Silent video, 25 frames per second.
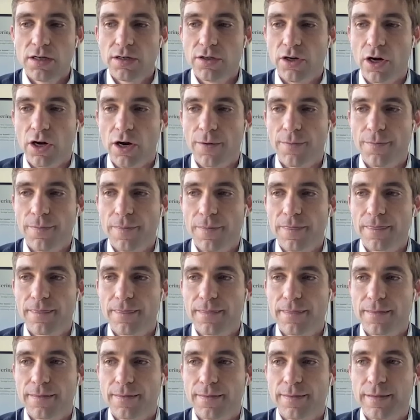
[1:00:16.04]

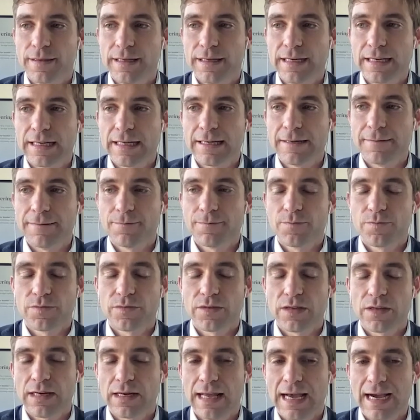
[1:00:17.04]
the
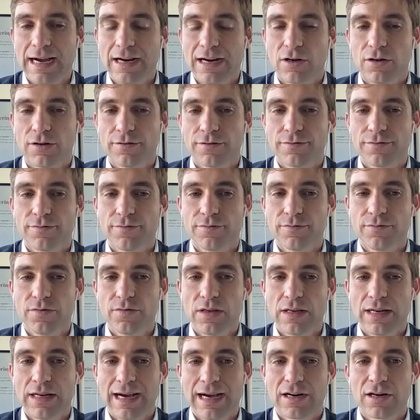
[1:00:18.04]
lack
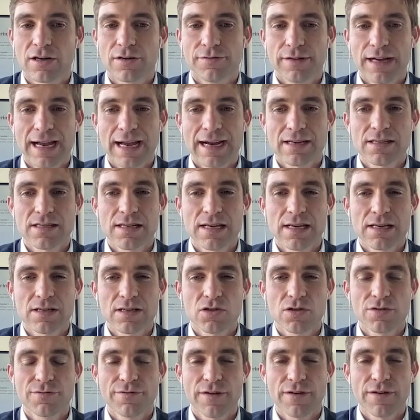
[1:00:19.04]
of access
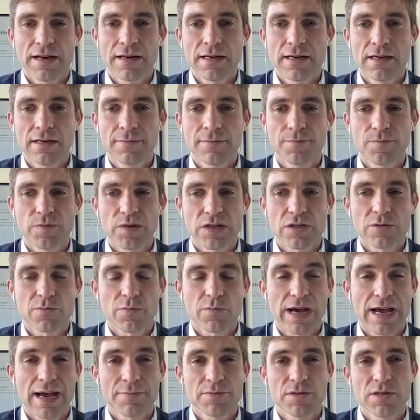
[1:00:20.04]
to funding is
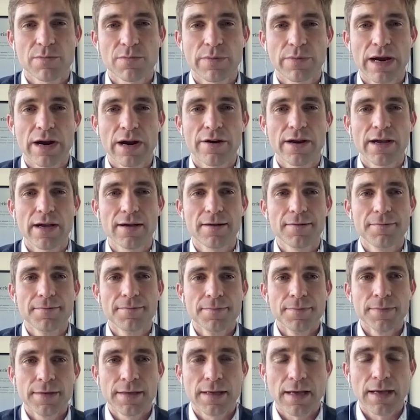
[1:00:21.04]
perhaps a barrier,
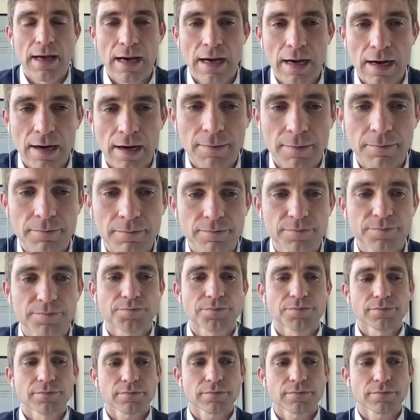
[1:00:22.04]
and